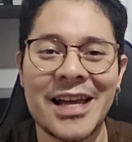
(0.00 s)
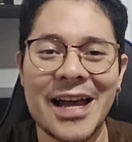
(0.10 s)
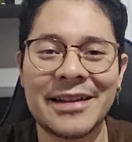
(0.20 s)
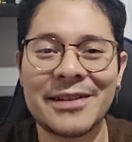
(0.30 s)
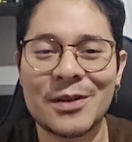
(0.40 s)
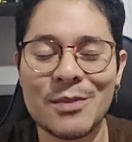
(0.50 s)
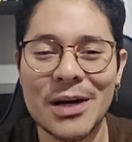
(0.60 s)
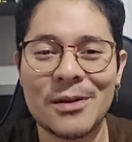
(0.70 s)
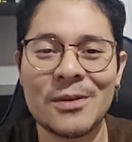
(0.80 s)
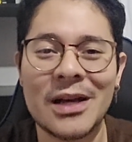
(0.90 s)
I care
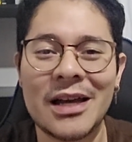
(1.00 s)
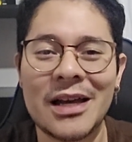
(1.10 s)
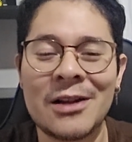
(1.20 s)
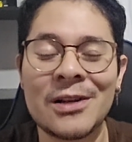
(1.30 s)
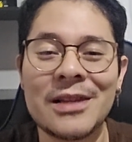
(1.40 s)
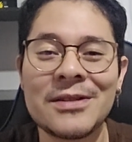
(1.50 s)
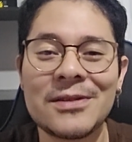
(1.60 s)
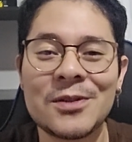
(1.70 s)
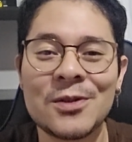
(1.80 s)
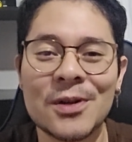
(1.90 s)
about,
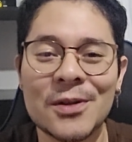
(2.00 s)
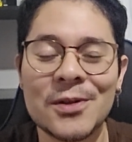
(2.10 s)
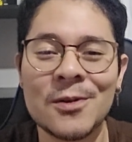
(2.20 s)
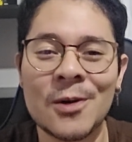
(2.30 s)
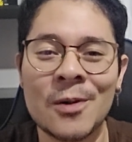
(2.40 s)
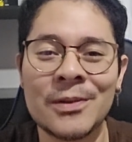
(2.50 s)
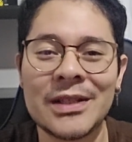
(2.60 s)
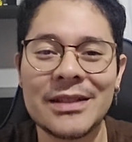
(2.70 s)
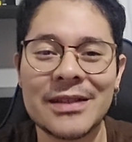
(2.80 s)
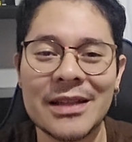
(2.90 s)
unless you own
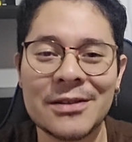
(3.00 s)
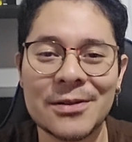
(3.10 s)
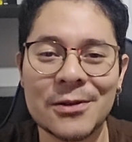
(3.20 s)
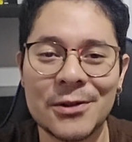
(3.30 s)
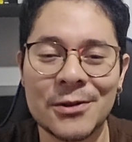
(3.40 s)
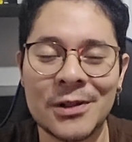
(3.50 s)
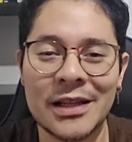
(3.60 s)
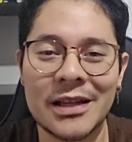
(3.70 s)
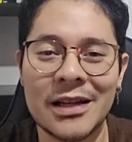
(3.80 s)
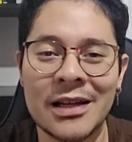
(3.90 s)
Nintendo, or you're
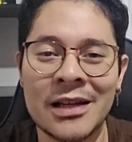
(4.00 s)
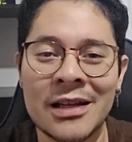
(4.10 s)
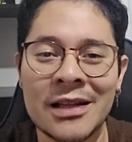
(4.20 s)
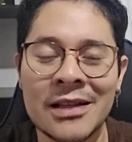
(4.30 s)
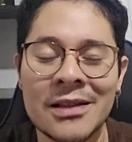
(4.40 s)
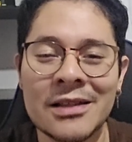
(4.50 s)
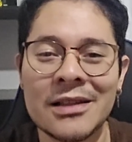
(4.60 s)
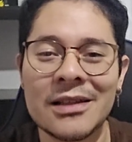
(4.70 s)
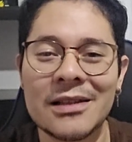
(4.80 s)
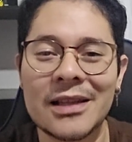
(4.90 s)
like a
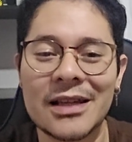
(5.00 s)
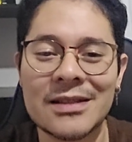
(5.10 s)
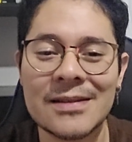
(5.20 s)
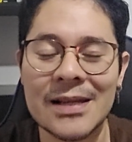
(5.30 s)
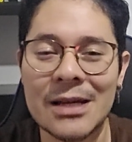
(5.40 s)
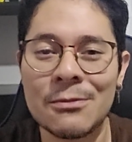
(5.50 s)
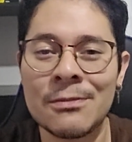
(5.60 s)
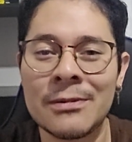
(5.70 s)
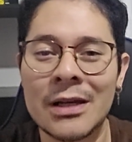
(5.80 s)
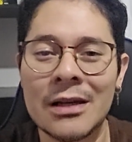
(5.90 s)

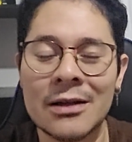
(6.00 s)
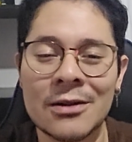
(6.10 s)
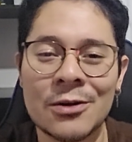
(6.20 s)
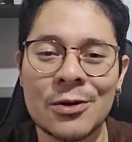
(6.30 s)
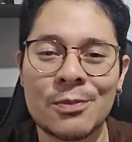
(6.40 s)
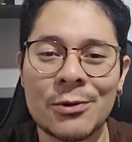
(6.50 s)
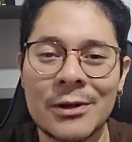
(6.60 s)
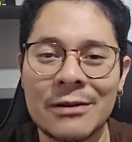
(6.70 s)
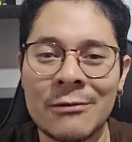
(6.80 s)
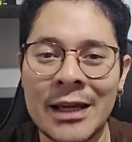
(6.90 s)
slave
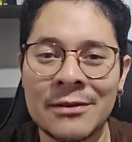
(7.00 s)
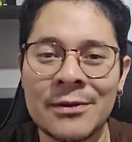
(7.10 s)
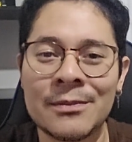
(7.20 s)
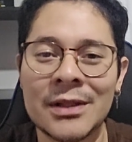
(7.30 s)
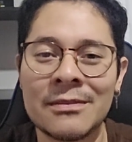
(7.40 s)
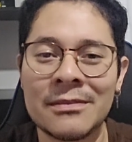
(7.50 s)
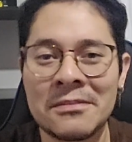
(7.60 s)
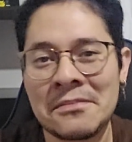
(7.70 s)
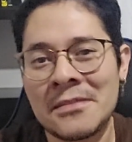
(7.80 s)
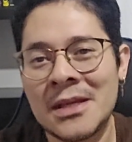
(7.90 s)
corporate rat from them.
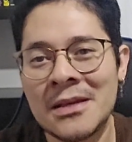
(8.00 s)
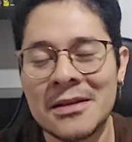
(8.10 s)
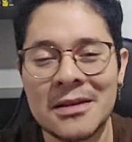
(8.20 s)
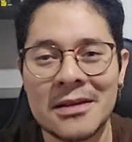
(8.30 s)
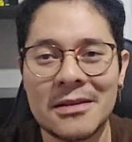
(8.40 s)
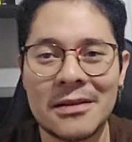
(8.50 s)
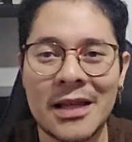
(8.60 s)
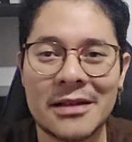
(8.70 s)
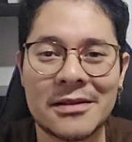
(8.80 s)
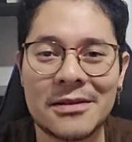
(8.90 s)

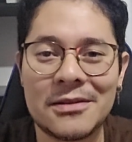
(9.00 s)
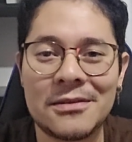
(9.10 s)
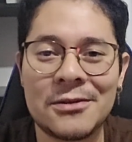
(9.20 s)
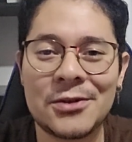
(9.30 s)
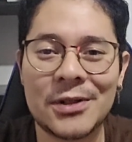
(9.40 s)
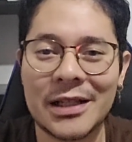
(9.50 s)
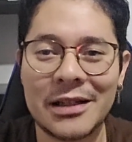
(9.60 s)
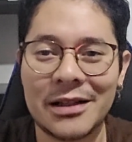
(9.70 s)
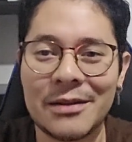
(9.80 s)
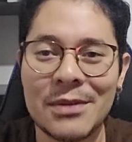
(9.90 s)
Like, you shouldn't
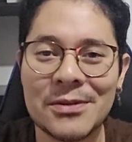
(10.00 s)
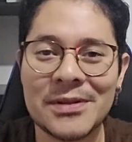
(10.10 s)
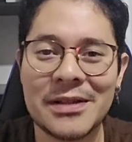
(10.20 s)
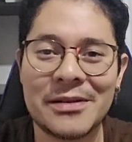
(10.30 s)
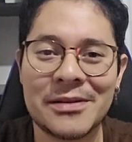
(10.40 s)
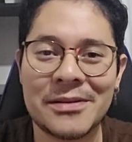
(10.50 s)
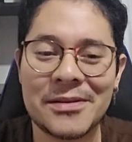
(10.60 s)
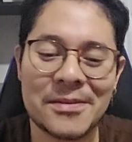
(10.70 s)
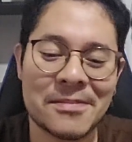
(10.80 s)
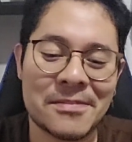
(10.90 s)
care about sales.
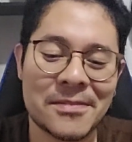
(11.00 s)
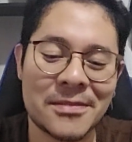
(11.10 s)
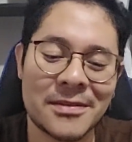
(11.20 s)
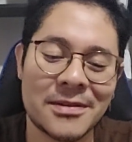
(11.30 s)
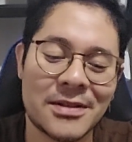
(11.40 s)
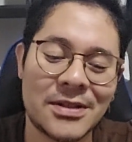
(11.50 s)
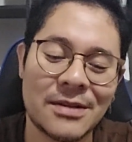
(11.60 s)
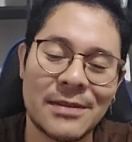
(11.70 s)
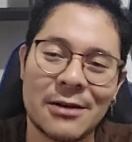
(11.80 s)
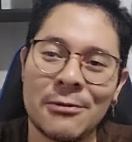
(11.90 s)
So
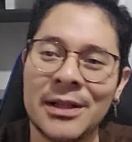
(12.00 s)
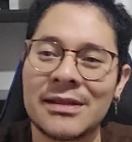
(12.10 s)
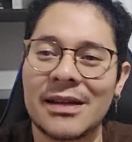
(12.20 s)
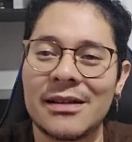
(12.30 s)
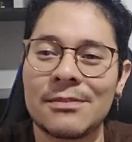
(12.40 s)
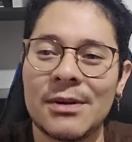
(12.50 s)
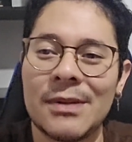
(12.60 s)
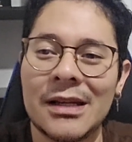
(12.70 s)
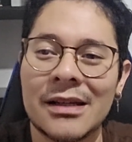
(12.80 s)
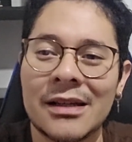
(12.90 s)
Steam Deck wins, guys. Bye
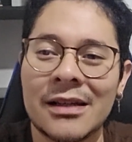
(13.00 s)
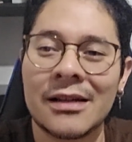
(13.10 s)
bye.